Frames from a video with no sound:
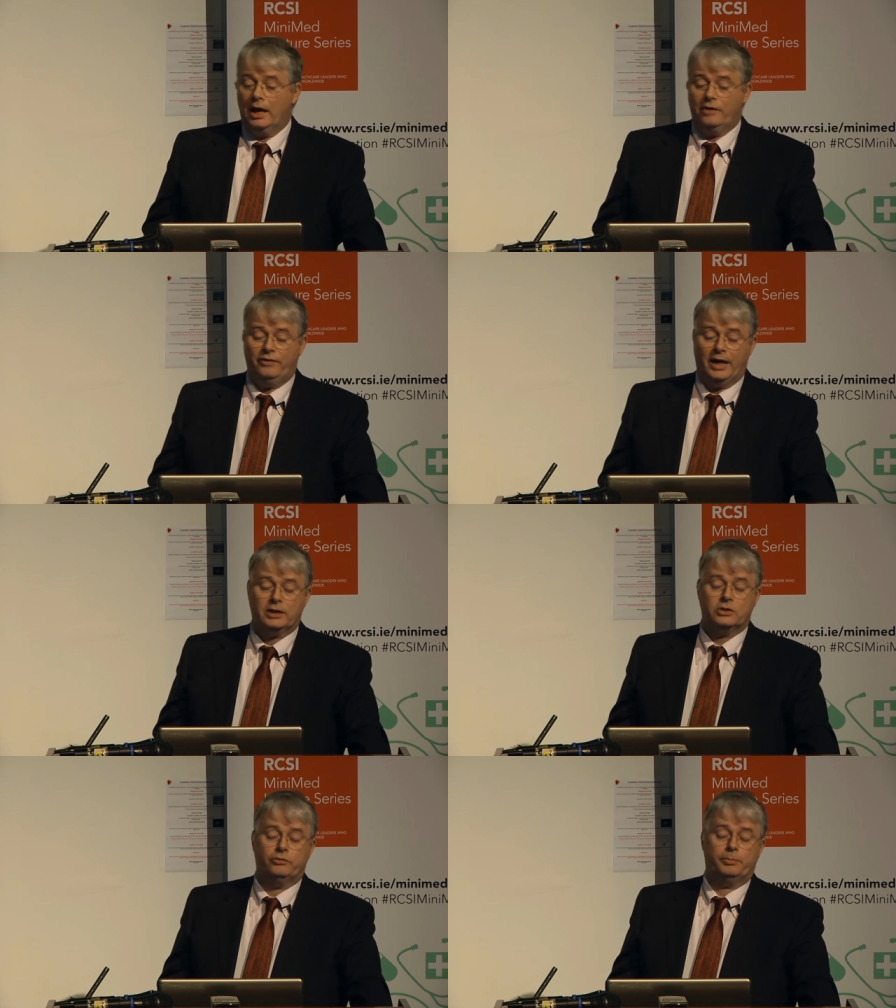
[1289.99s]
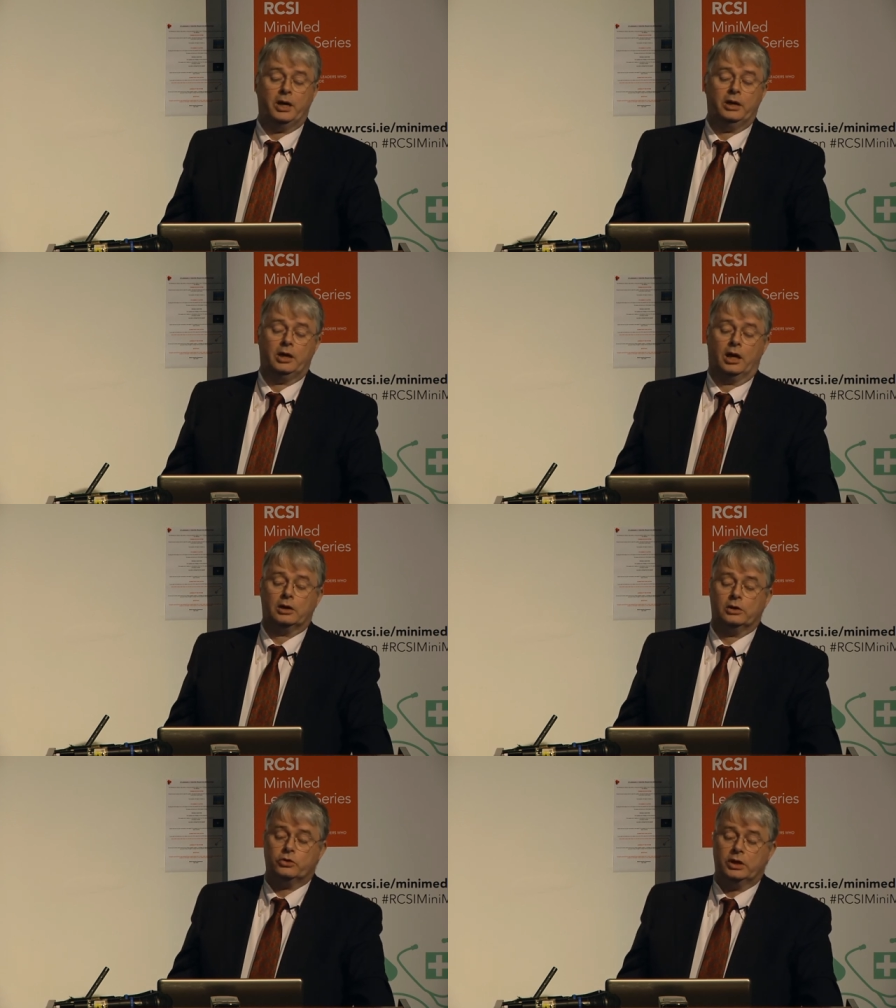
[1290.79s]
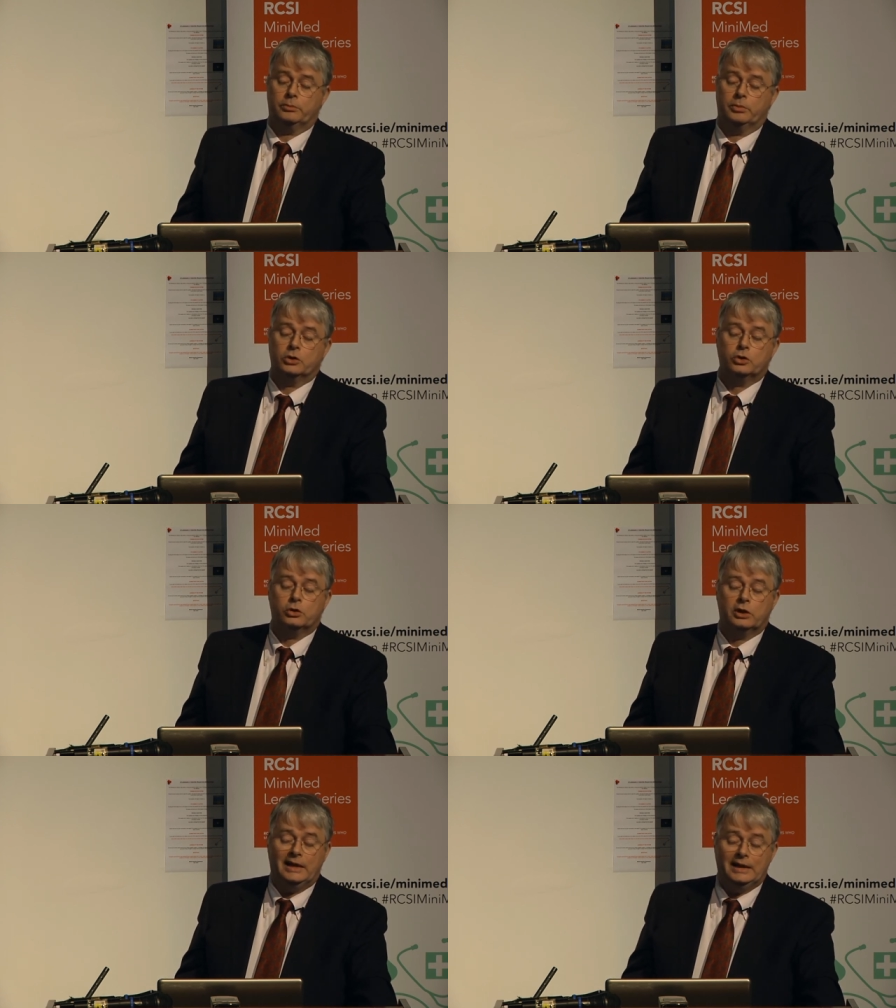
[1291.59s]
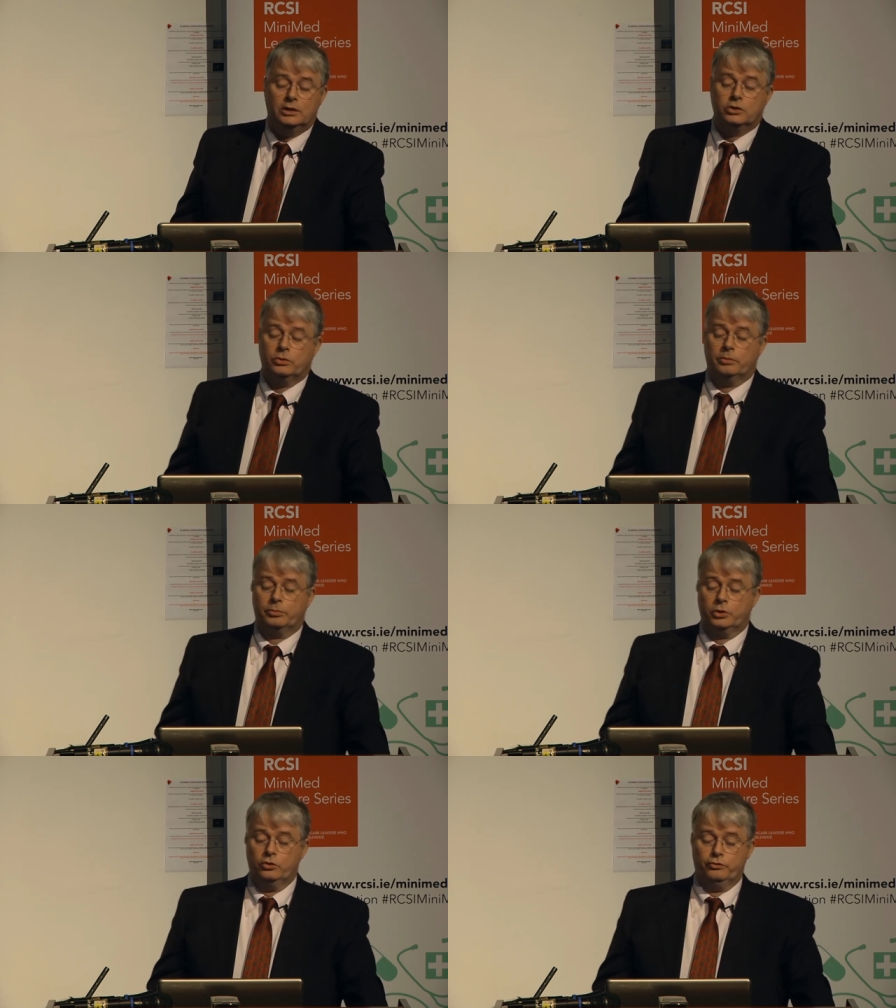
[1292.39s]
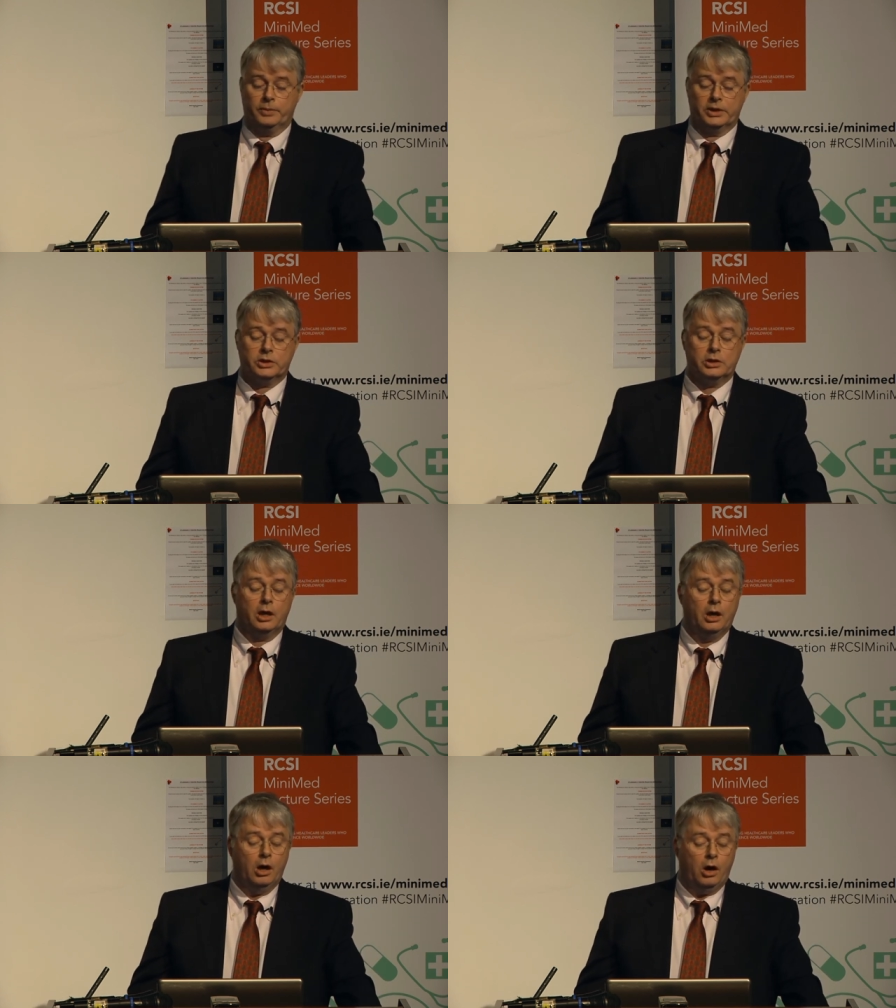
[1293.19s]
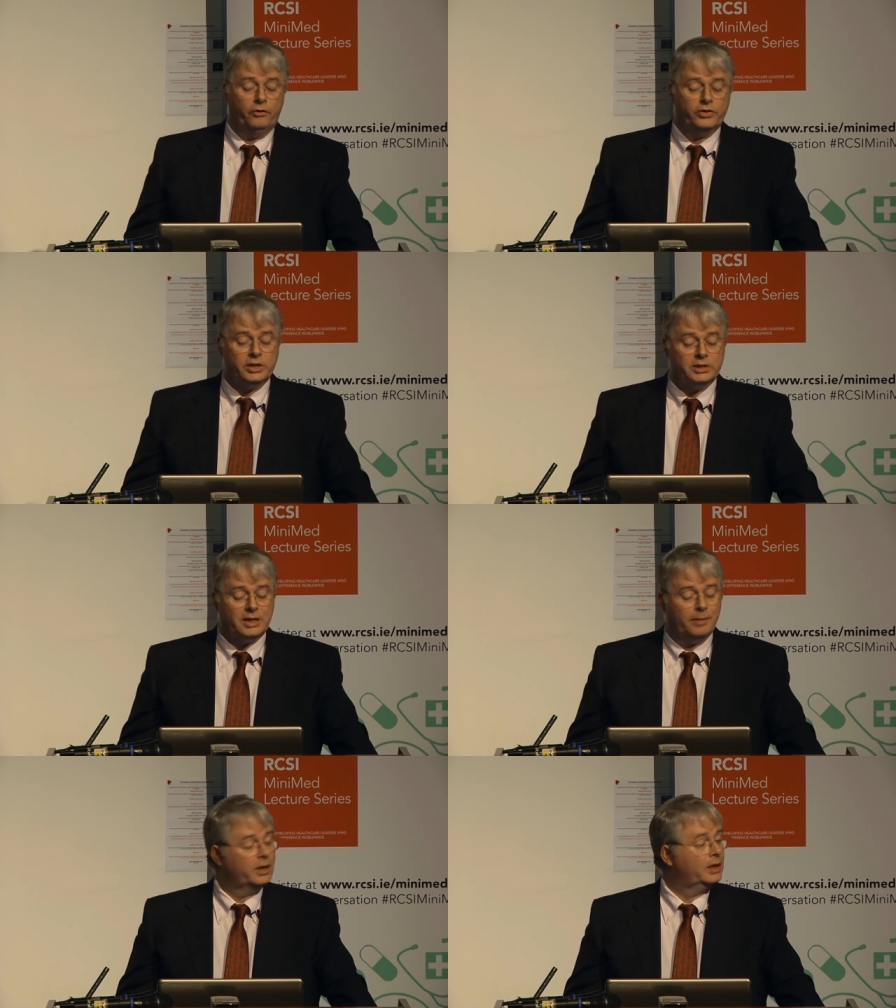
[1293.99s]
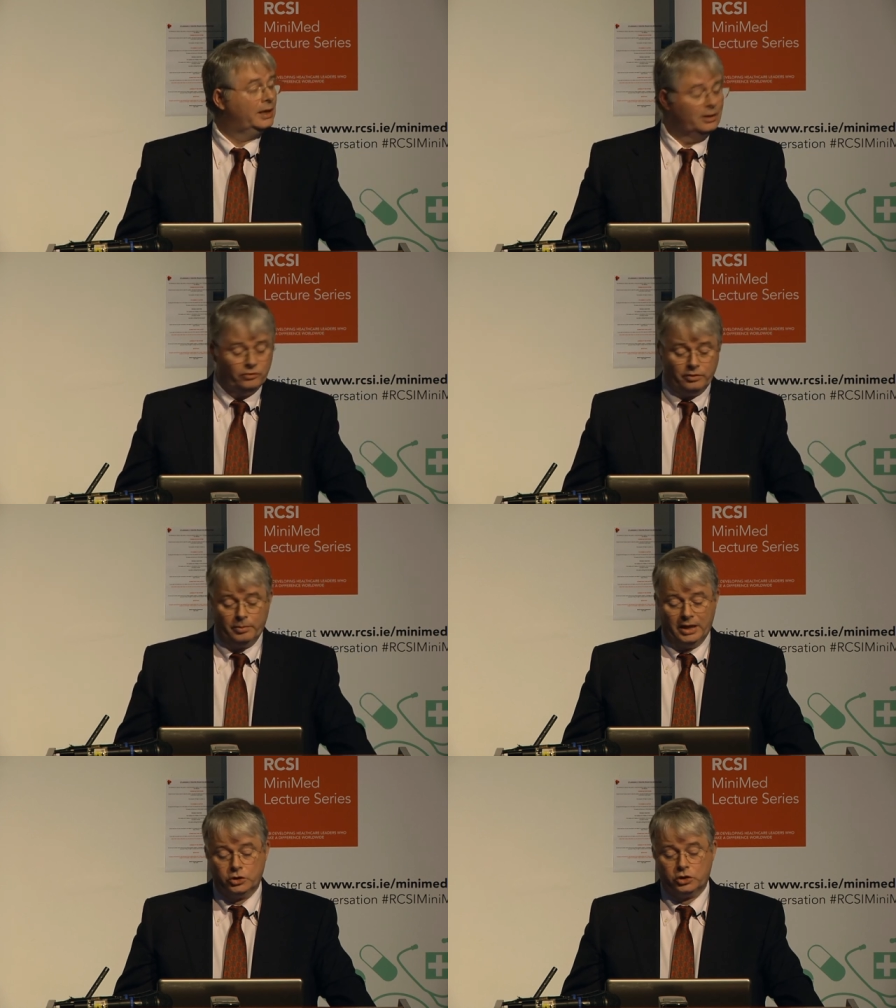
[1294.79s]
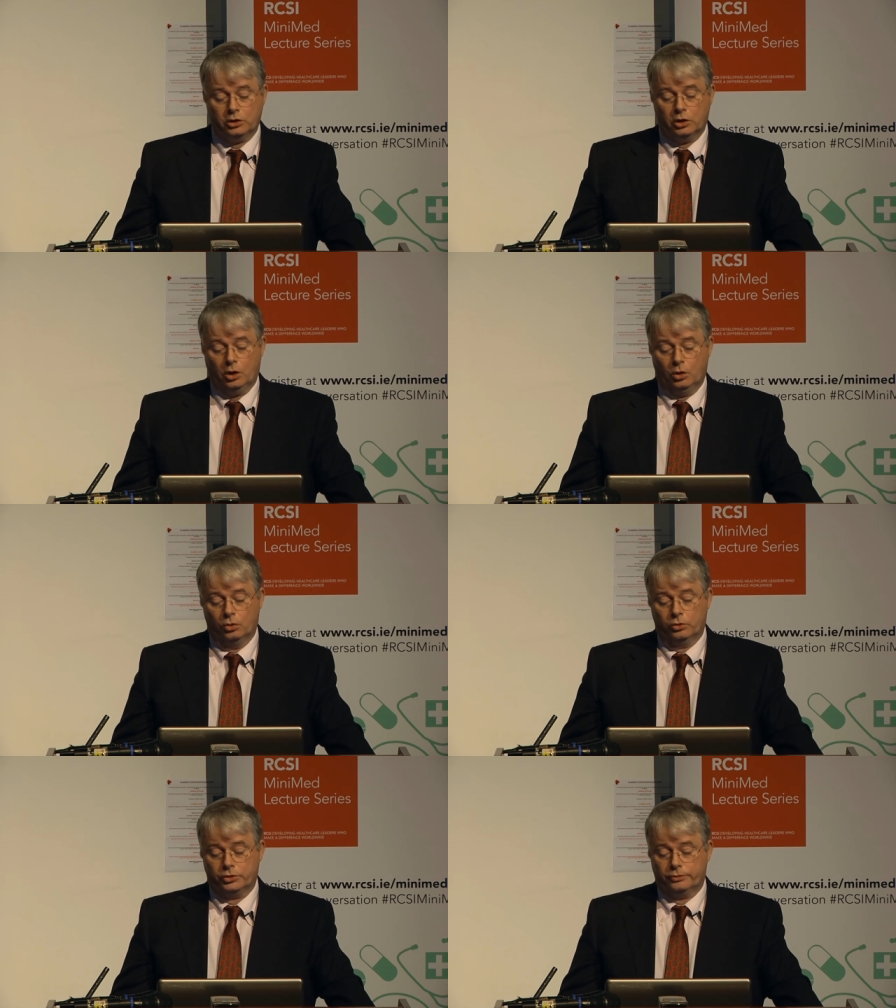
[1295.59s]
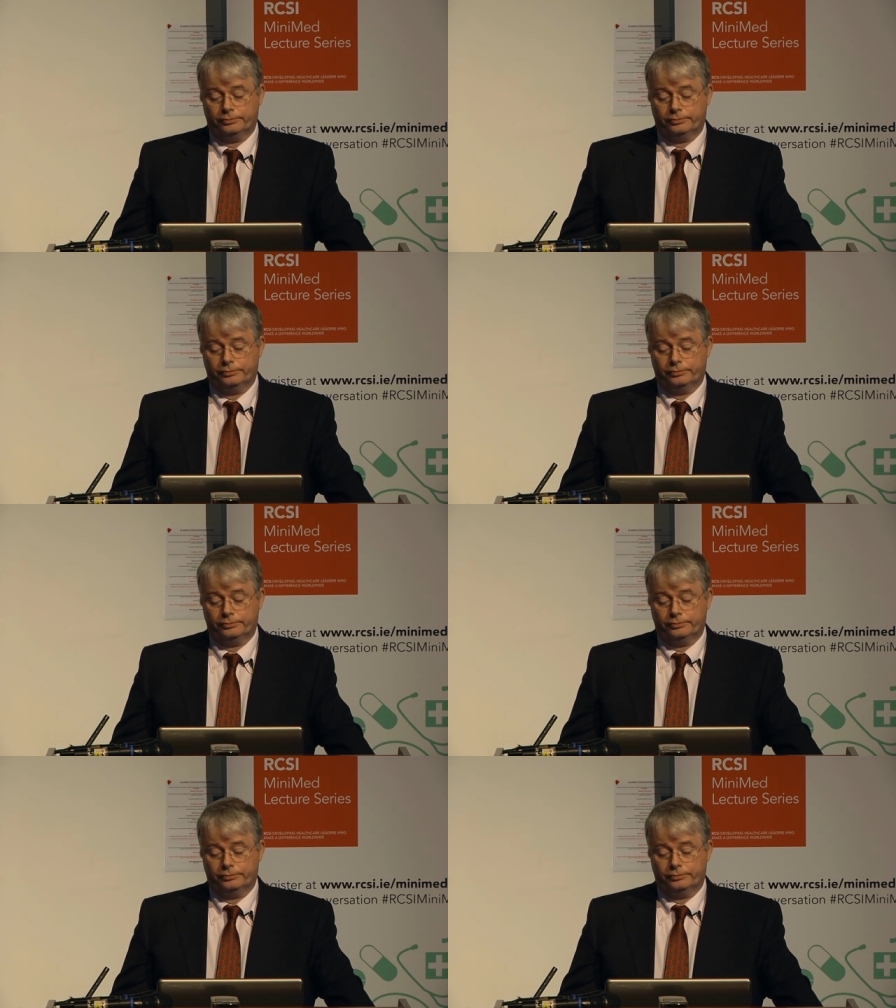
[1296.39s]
effective periodontal treatment should lead to improvements of systemic inflammation load.